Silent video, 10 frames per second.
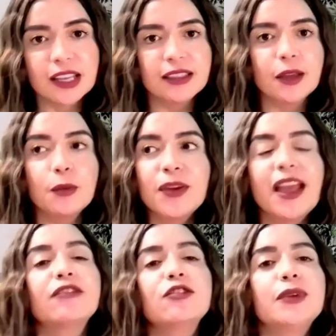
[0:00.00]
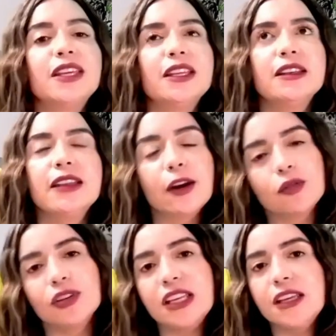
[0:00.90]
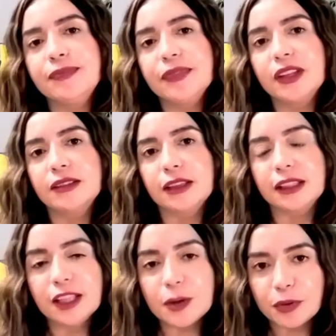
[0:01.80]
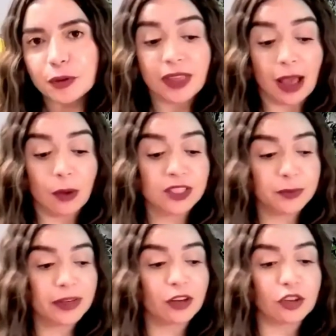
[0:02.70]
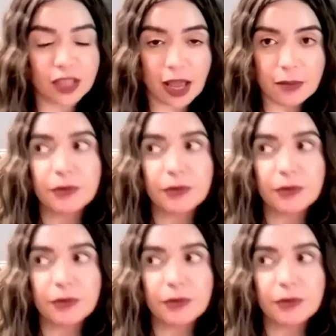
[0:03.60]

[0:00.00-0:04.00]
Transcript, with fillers: then we have to be not only deliberate with how we spend our time,